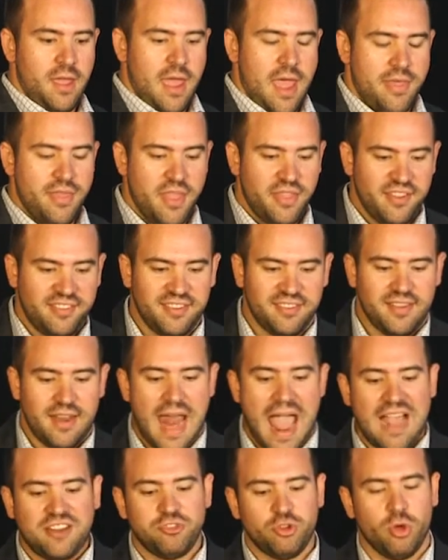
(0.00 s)
And then this is an
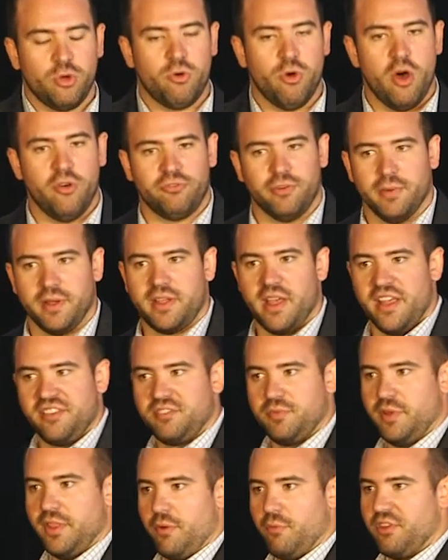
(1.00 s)
actual quote from a
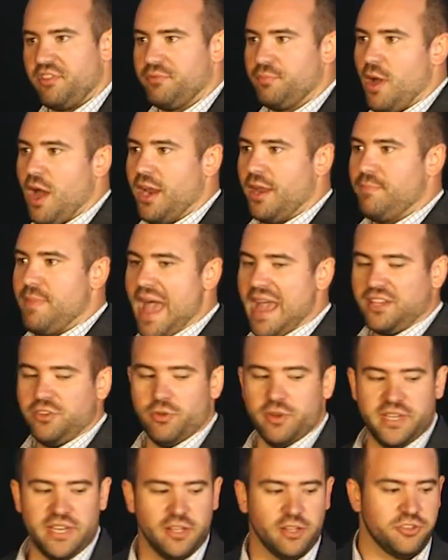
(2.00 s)
customer that responded back
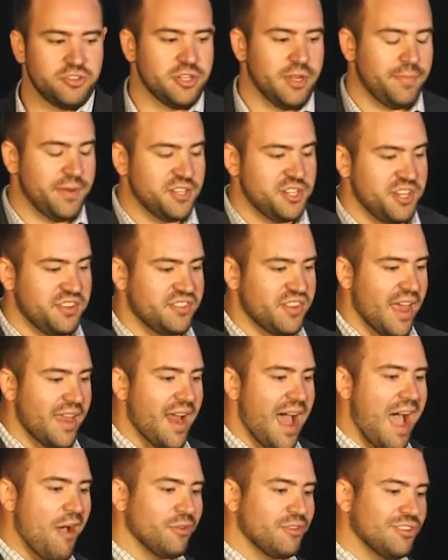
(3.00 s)
to a dealership, and she
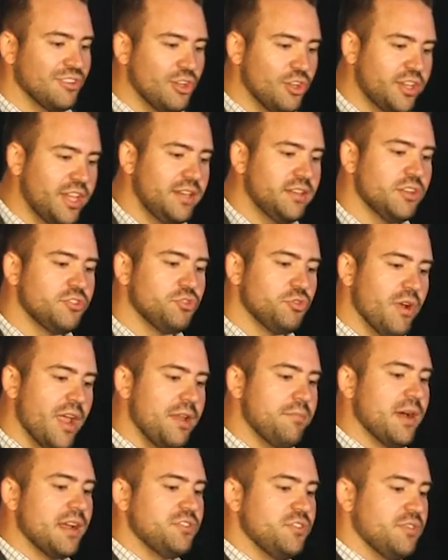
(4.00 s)
said, I was looking to
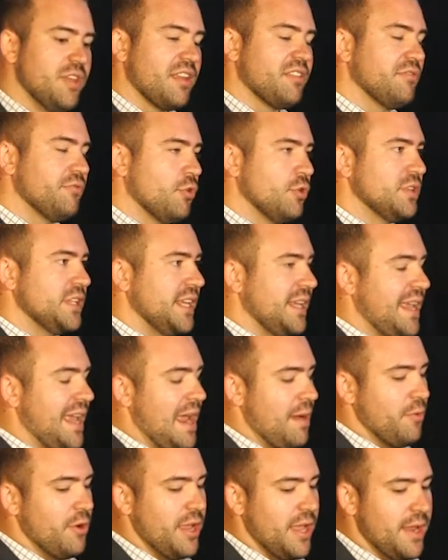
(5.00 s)
trade my 2014
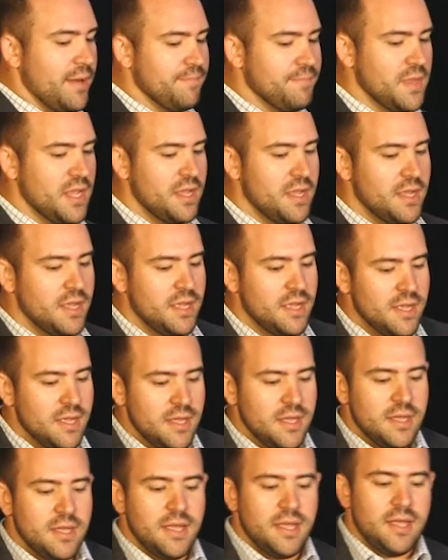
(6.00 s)
Camry in
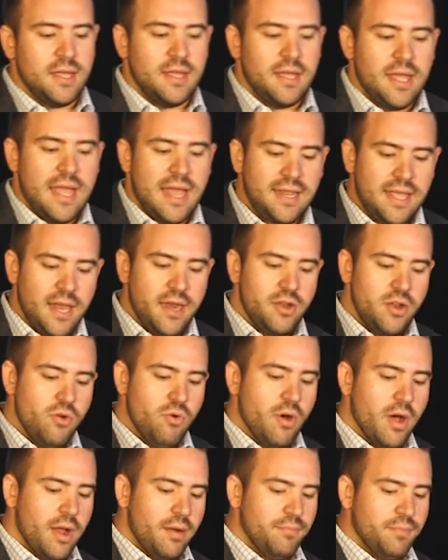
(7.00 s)
and get a new
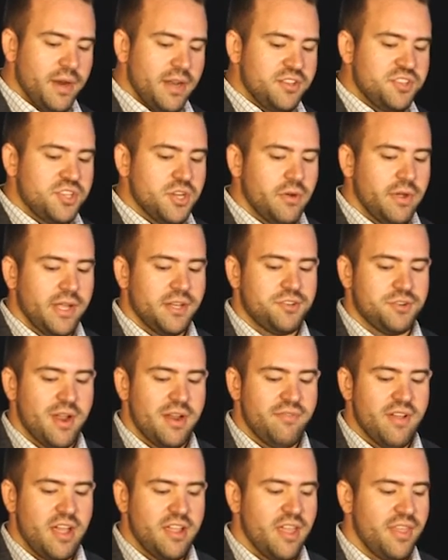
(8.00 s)
one, but it's showing a
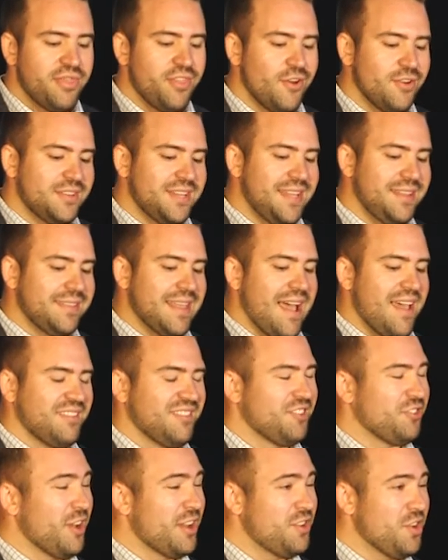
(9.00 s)
trade value of
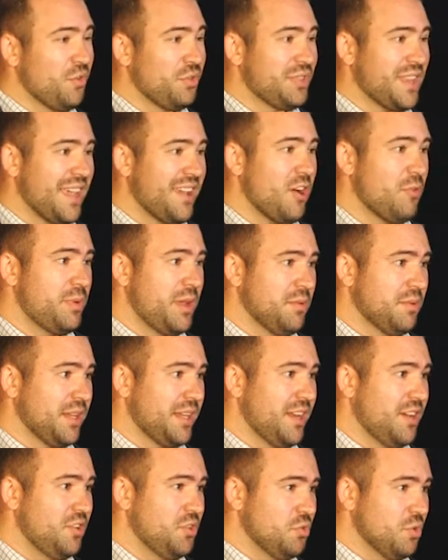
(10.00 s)
$13,000, so I don't think I'll be able to
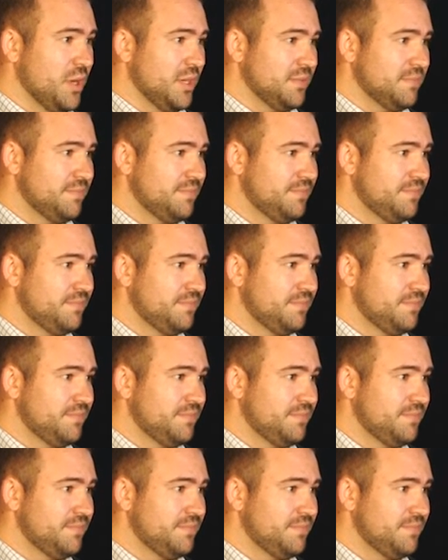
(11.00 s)
get a new one.